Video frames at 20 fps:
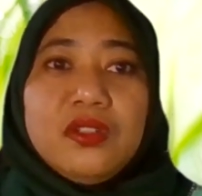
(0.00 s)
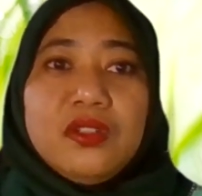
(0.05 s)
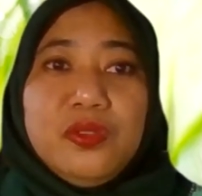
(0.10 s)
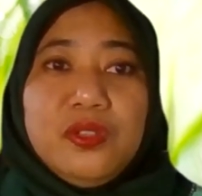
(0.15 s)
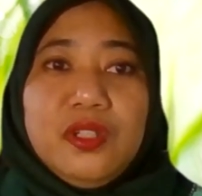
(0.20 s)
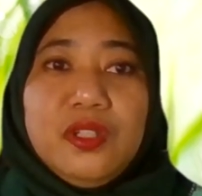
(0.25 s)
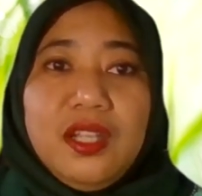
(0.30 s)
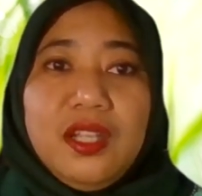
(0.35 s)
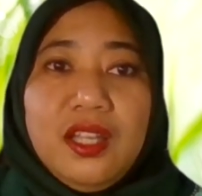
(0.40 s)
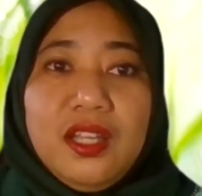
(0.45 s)
to
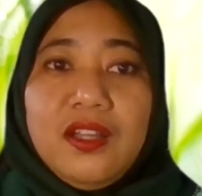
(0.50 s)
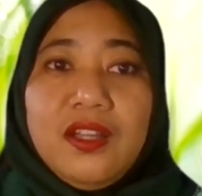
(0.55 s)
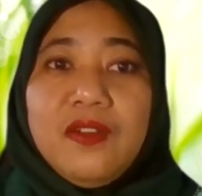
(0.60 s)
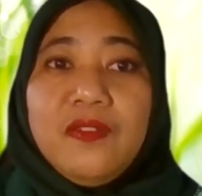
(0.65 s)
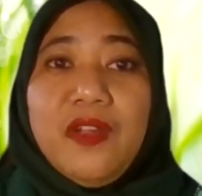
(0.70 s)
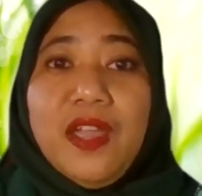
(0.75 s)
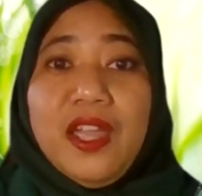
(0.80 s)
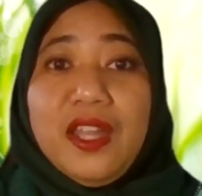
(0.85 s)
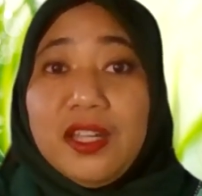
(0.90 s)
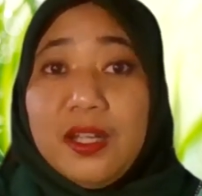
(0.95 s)

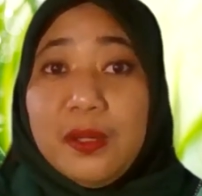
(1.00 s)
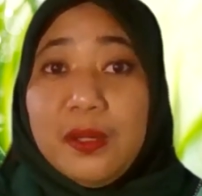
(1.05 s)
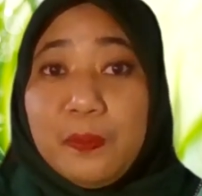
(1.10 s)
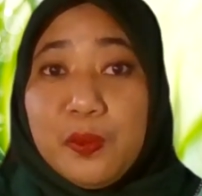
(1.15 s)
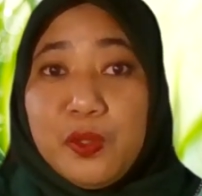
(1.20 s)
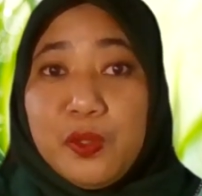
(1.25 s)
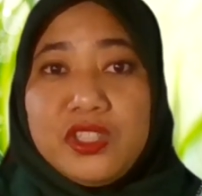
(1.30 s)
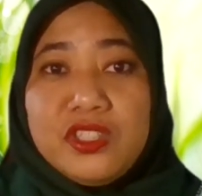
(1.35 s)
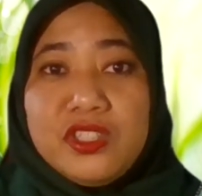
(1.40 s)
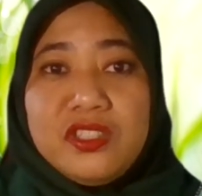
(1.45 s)
love and
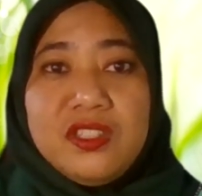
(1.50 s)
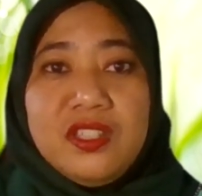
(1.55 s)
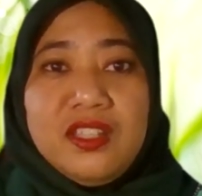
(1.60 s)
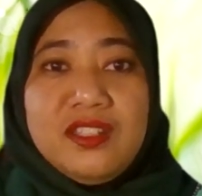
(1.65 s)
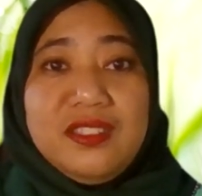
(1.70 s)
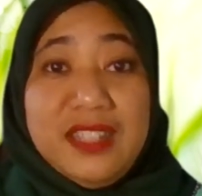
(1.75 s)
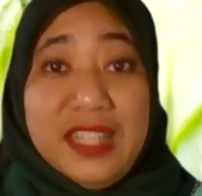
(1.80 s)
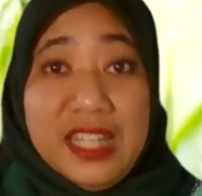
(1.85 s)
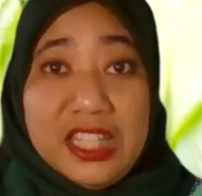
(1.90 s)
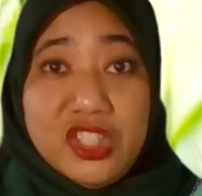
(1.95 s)

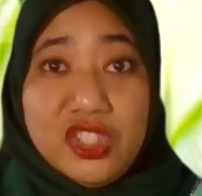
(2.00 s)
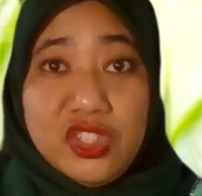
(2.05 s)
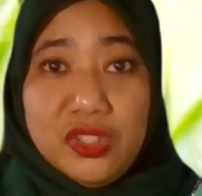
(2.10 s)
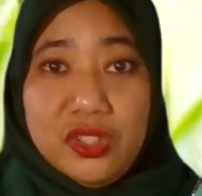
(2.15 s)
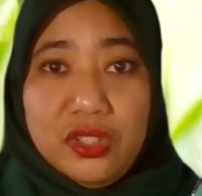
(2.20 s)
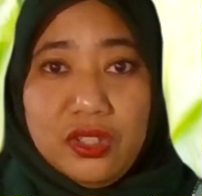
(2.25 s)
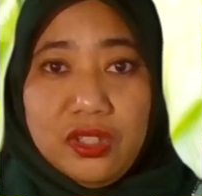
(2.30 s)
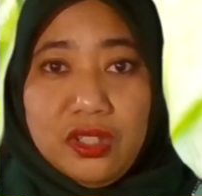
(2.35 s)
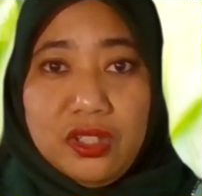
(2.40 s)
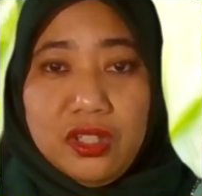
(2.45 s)
appreciate
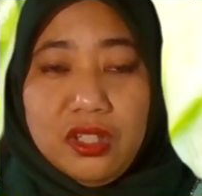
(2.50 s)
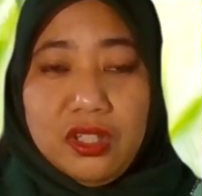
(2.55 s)
nature.